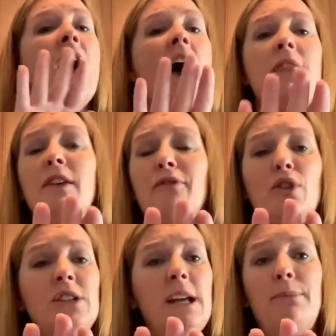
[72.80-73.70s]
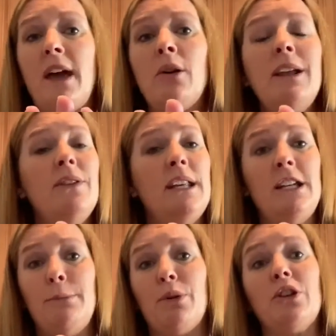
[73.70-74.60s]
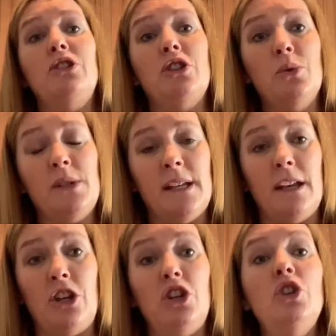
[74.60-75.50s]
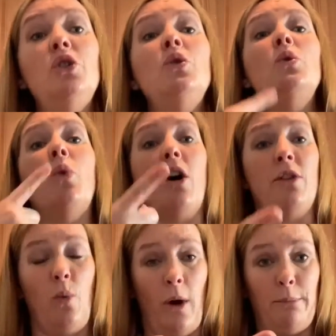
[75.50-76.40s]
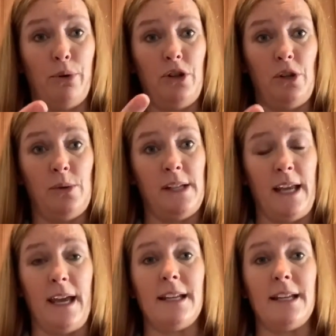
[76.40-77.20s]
the first step, they don't even need to produce it. You are the one producing it.